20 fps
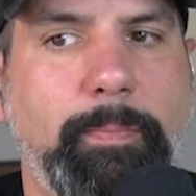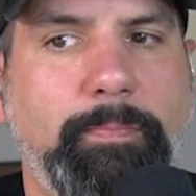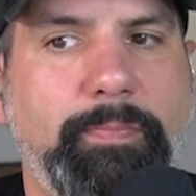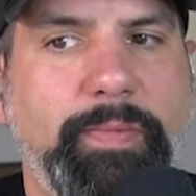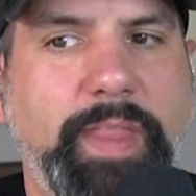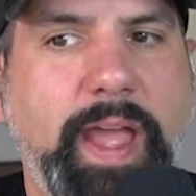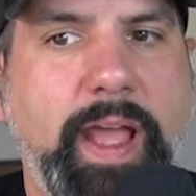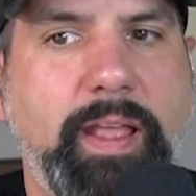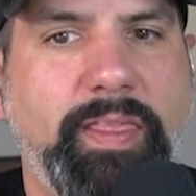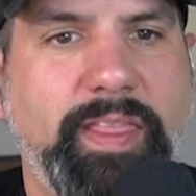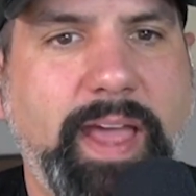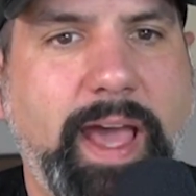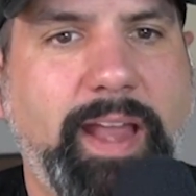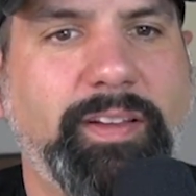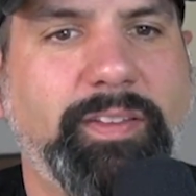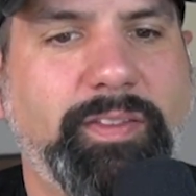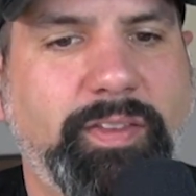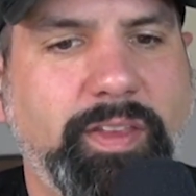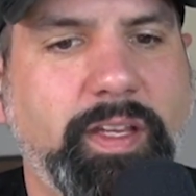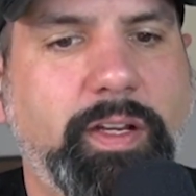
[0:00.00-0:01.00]
that
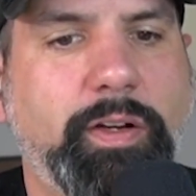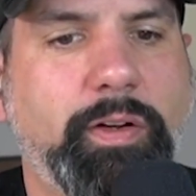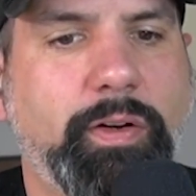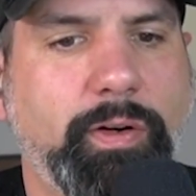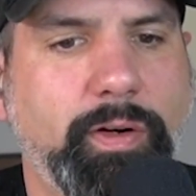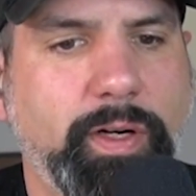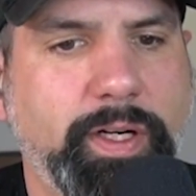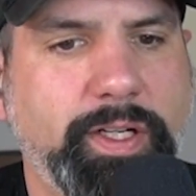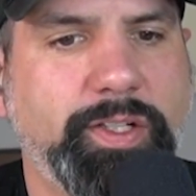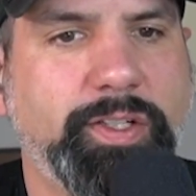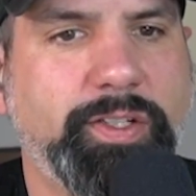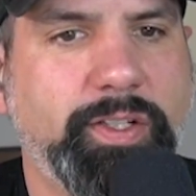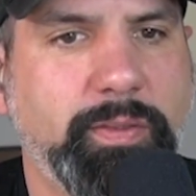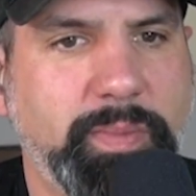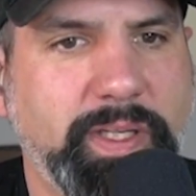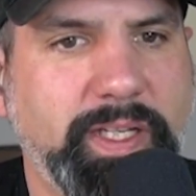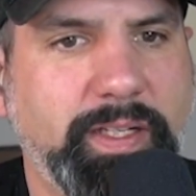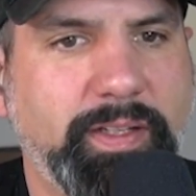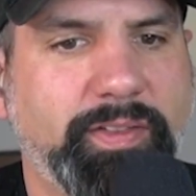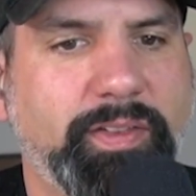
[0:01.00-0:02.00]
is the courage to
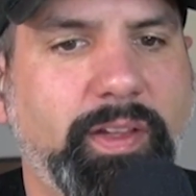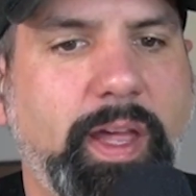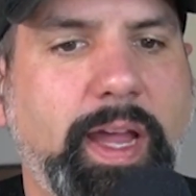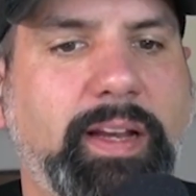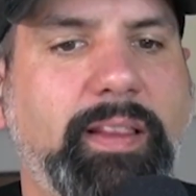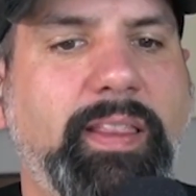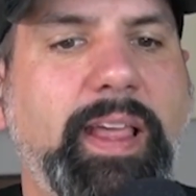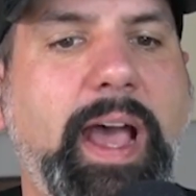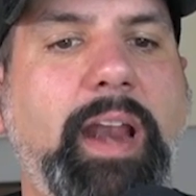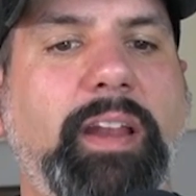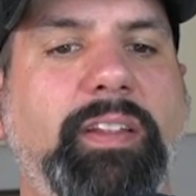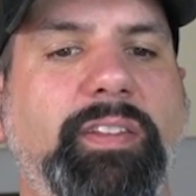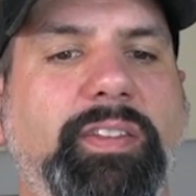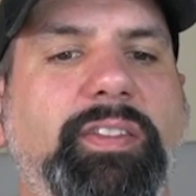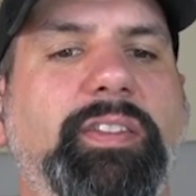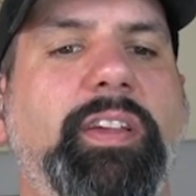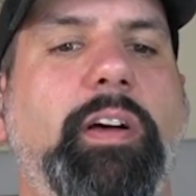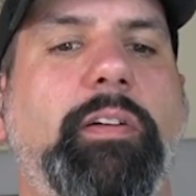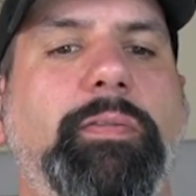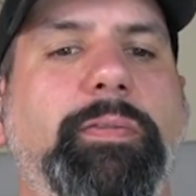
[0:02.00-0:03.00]
be disliked. That is
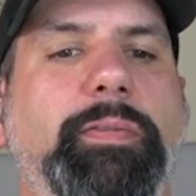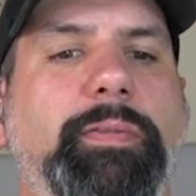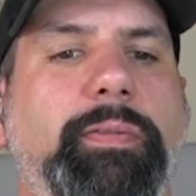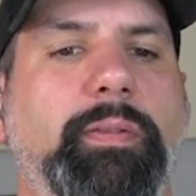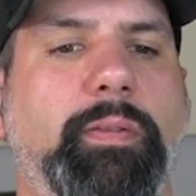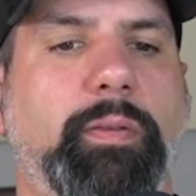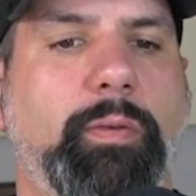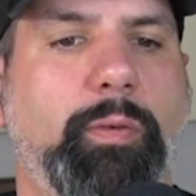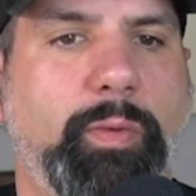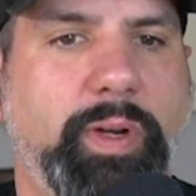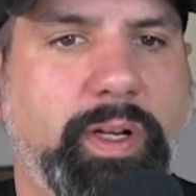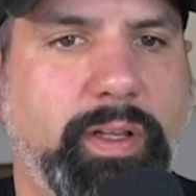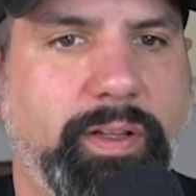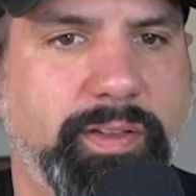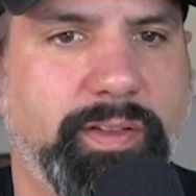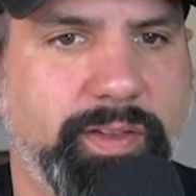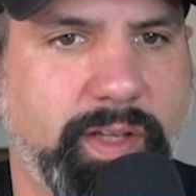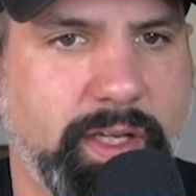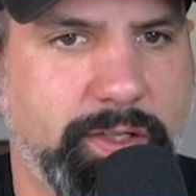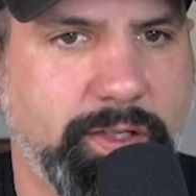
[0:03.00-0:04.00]

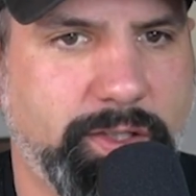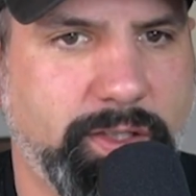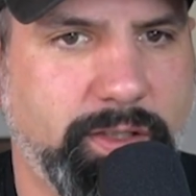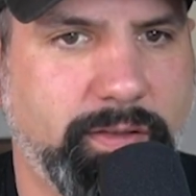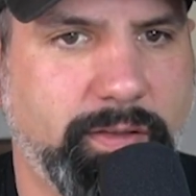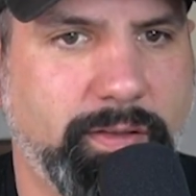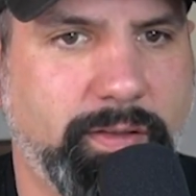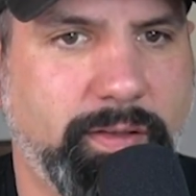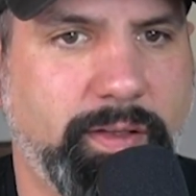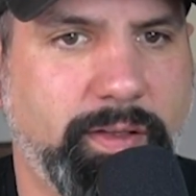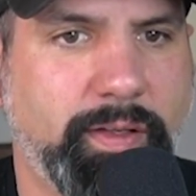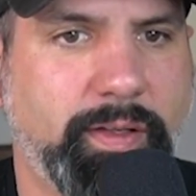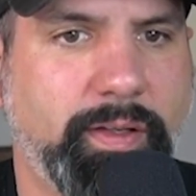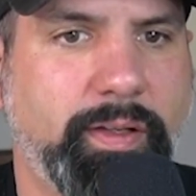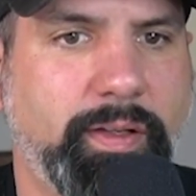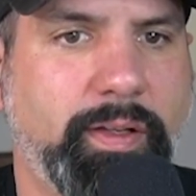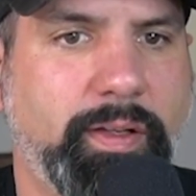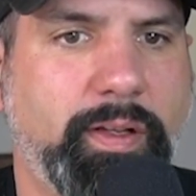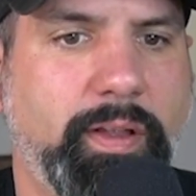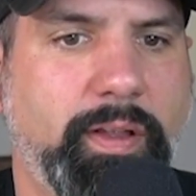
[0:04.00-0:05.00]
self-realization.
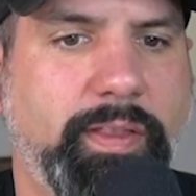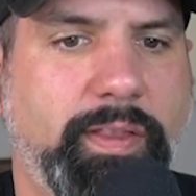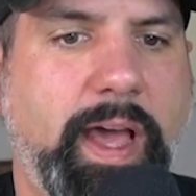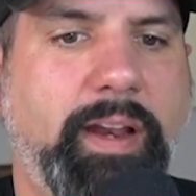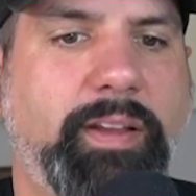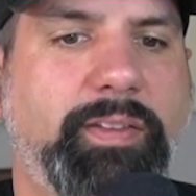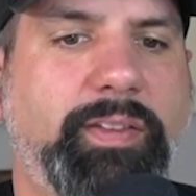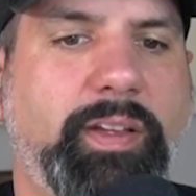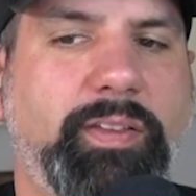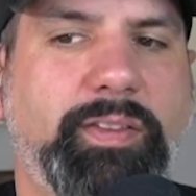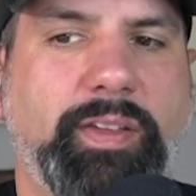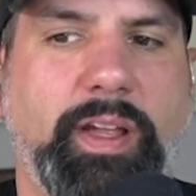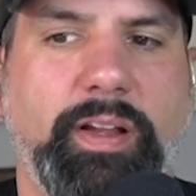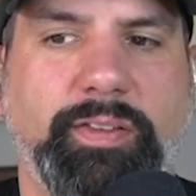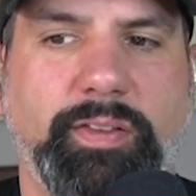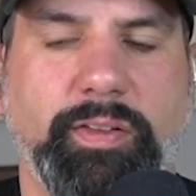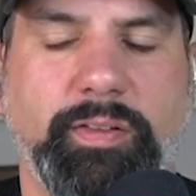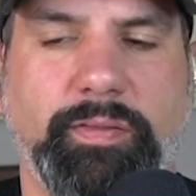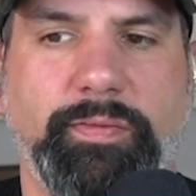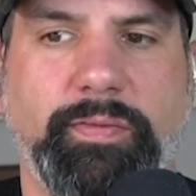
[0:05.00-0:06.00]
That is a
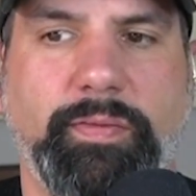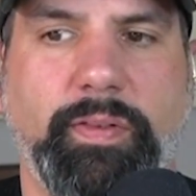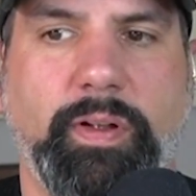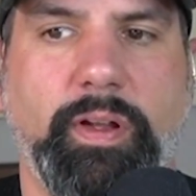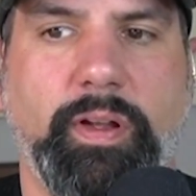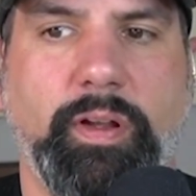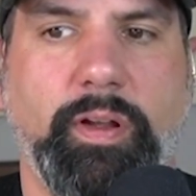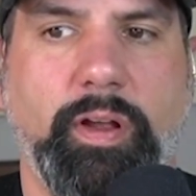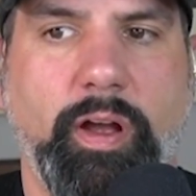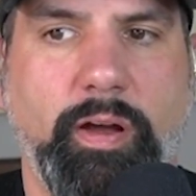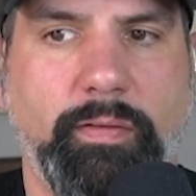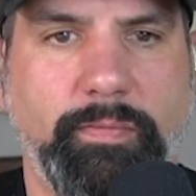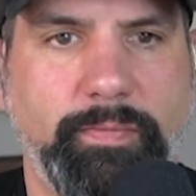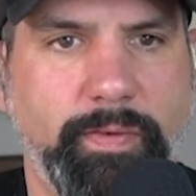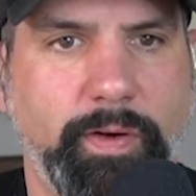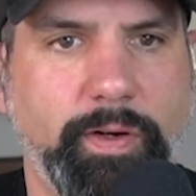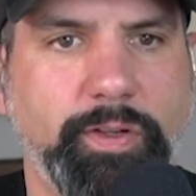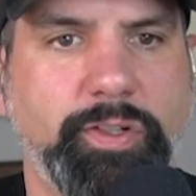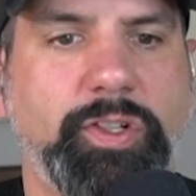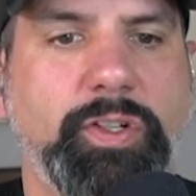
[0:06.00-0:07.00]
sense of
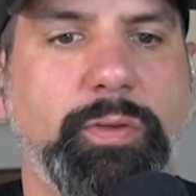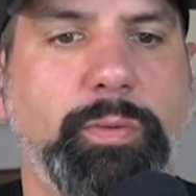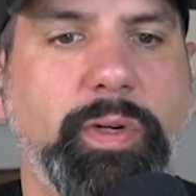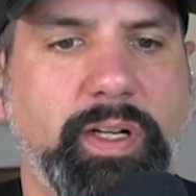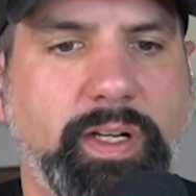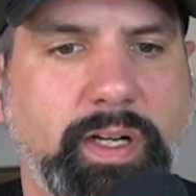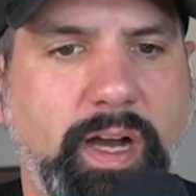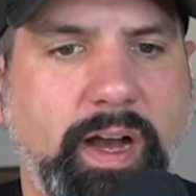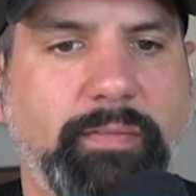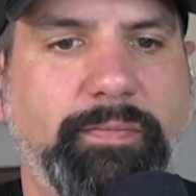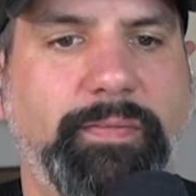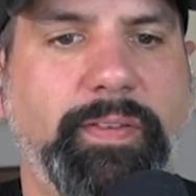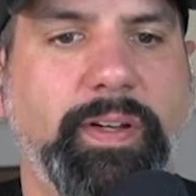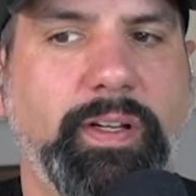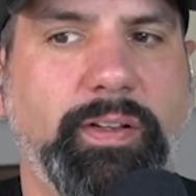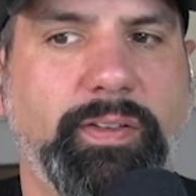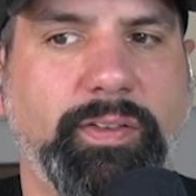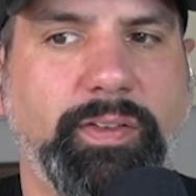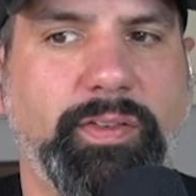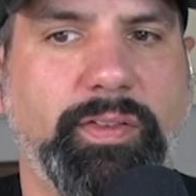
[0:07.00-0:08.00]
virtue and
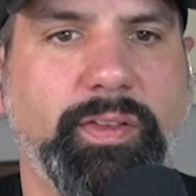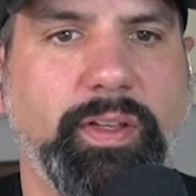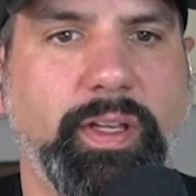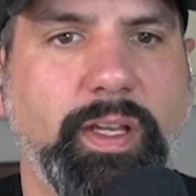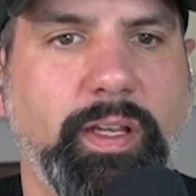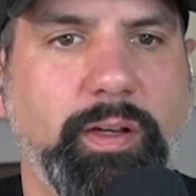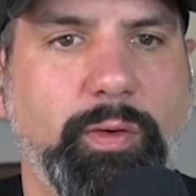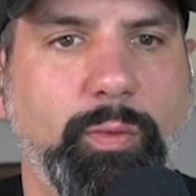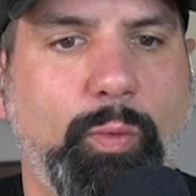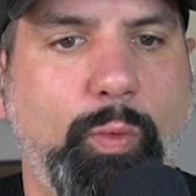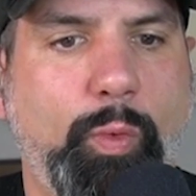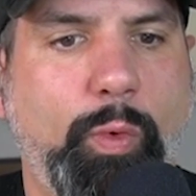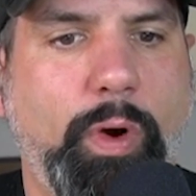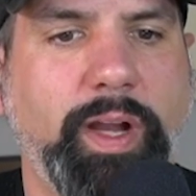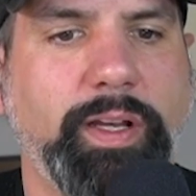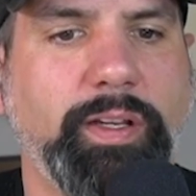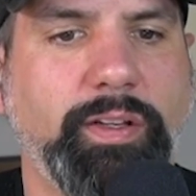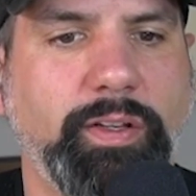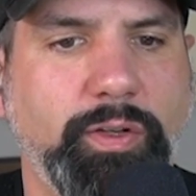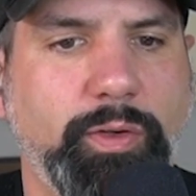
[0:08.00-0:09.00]
confidence in
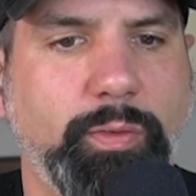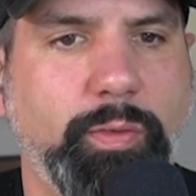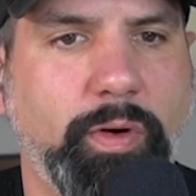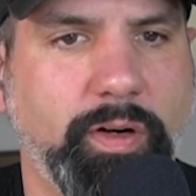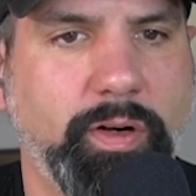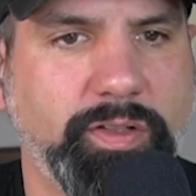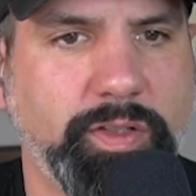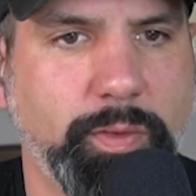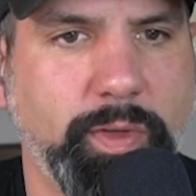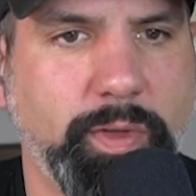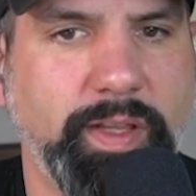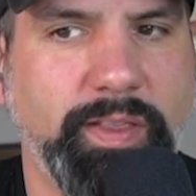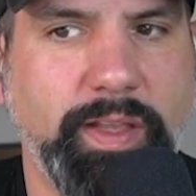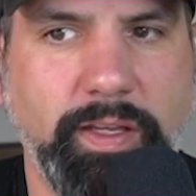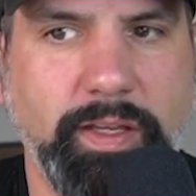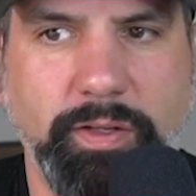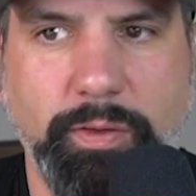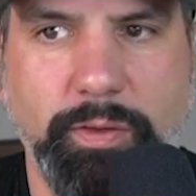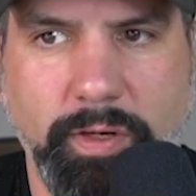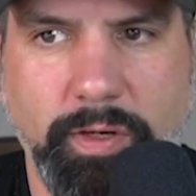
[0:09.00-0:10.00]
what you are doing, that
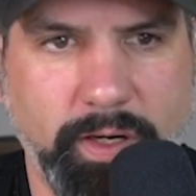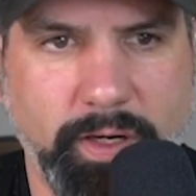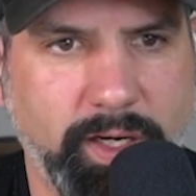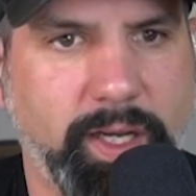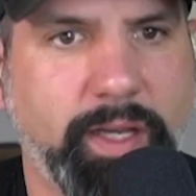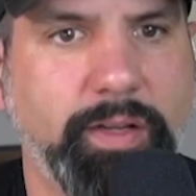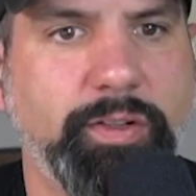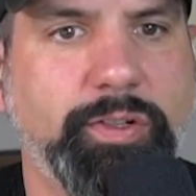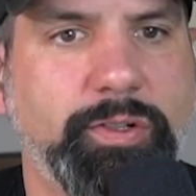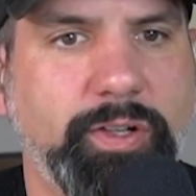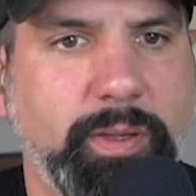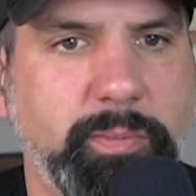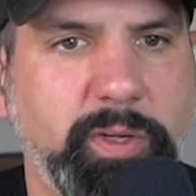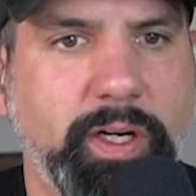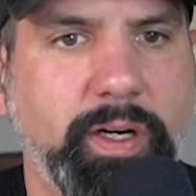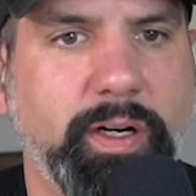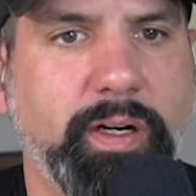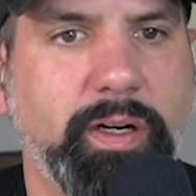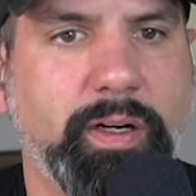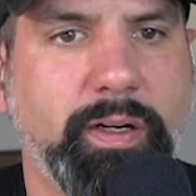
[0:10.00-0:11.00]
you are a
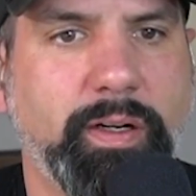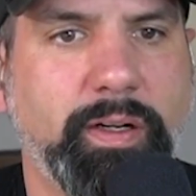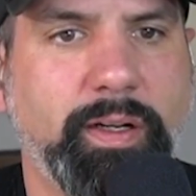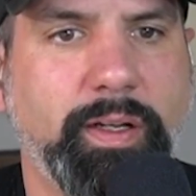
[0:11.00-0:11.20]
contributor.